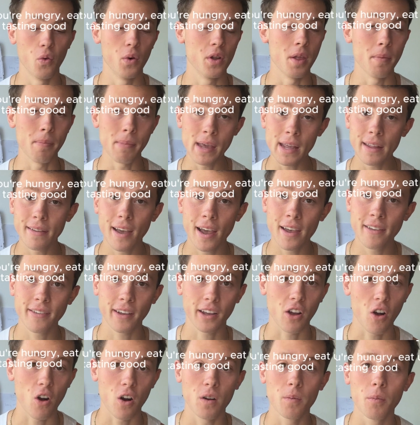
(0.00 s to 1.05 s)
When the meat tastes
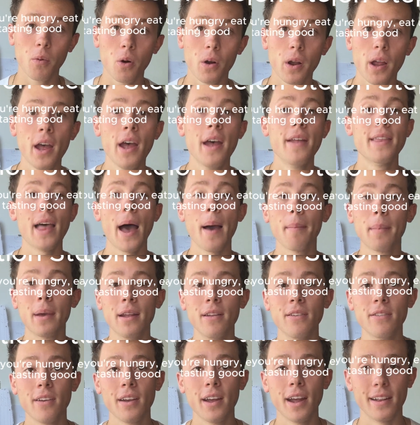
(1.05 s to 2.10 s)
like cardboard, that
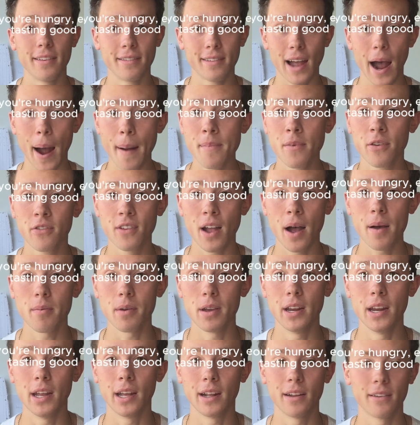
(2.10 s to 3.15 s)
means it's time to stop
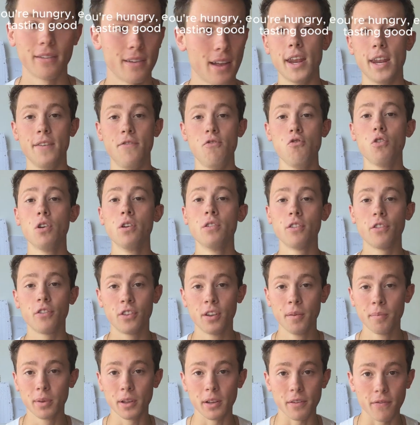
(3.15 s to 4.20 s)
eating it. And if you can
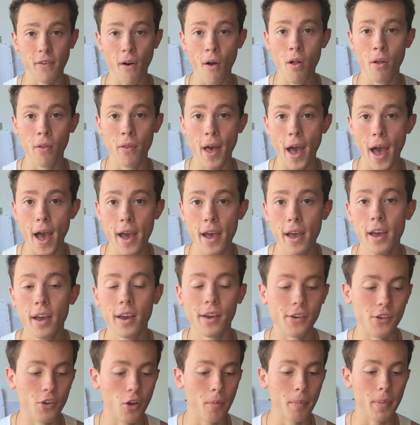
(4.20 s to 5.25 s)
just simply follow that,
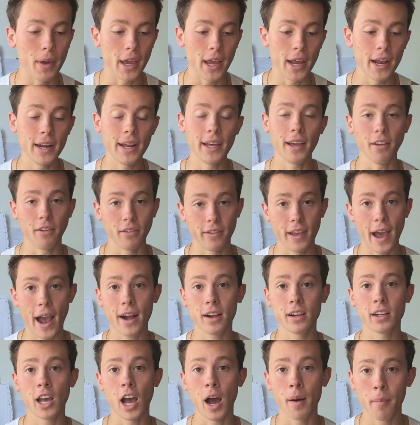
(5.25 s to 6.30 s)
you'll be eating
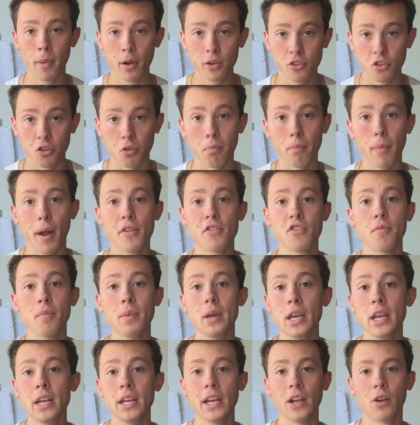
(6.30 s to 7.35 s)
exactly how much you're meant to
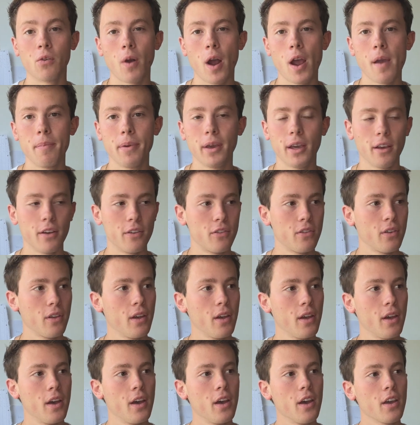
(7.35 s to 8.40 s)
be eating, right? Because,
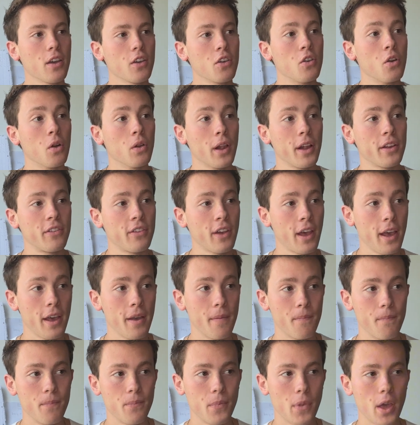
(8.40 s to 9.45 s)
let's
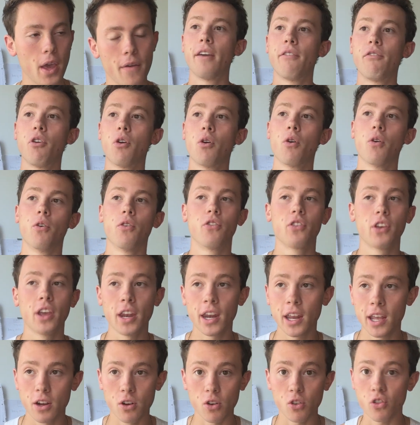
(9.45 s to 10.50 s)
say if you're
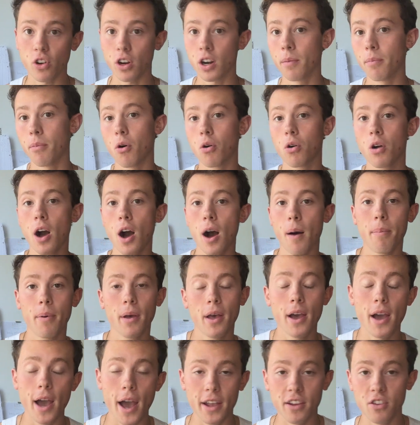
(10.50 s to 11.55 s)
skinny and you're trying to bulk up
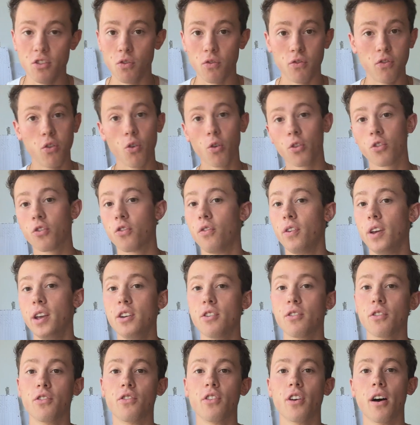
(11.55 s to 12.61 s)
and you force
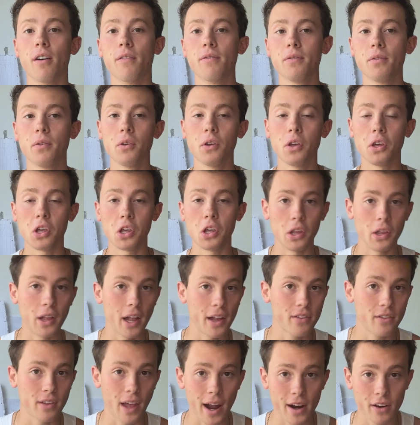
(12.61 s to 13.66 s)
feed yourself,
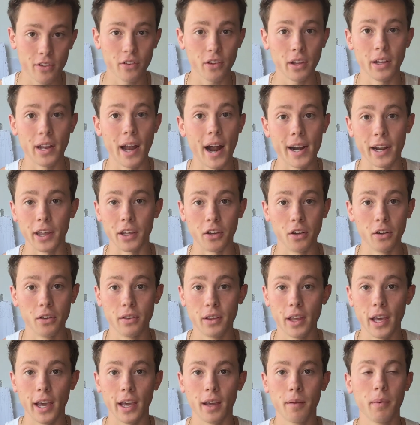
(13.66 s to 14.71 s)
that's actually not a
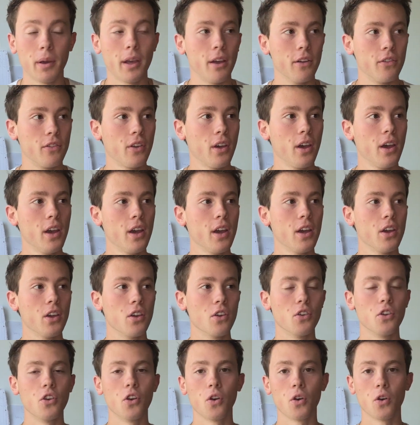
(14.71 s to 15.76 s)
good thing because
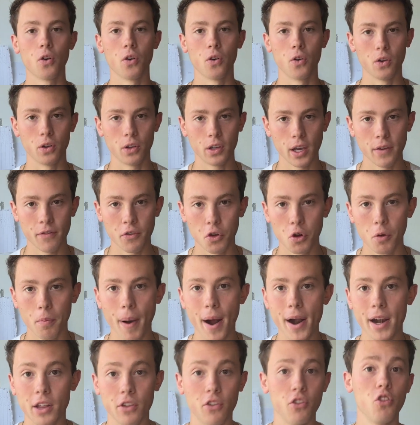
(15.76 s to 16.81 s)
you're giving your
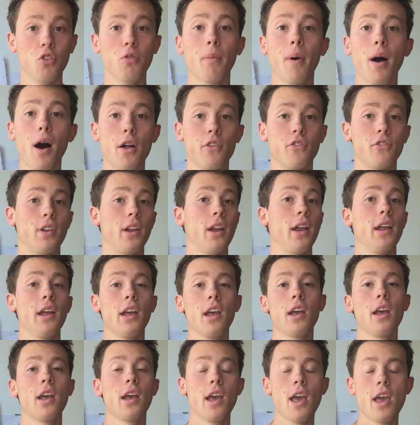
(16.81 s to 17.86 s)
body too much that
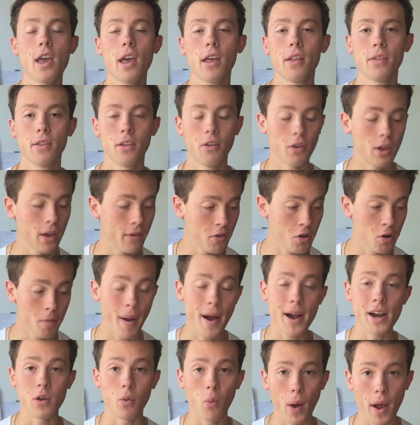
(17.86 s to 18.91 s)
it, you're giving your
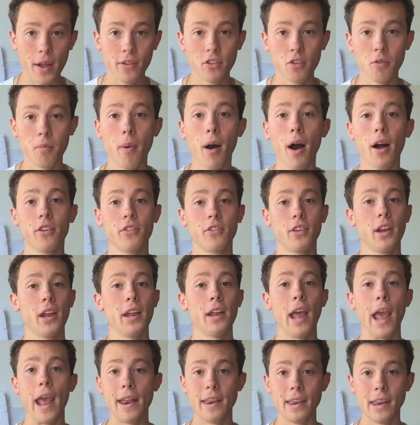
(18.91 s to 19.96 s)
body way too much
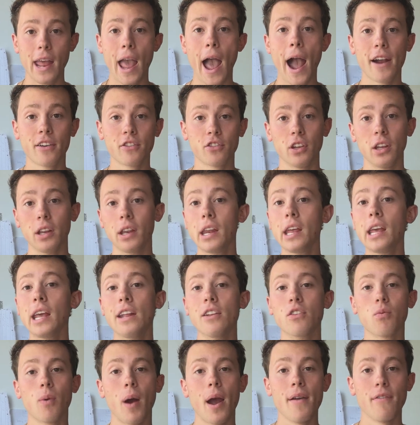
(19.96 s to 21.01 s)
that it actually
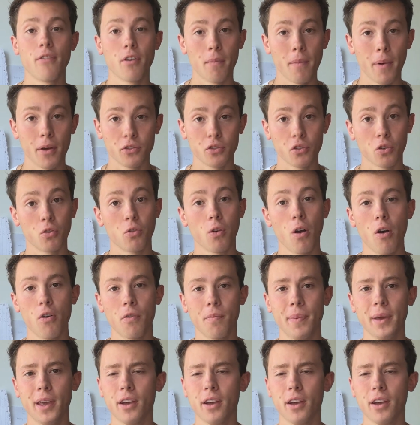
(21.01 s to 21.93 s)
needs, right, for muscle growth.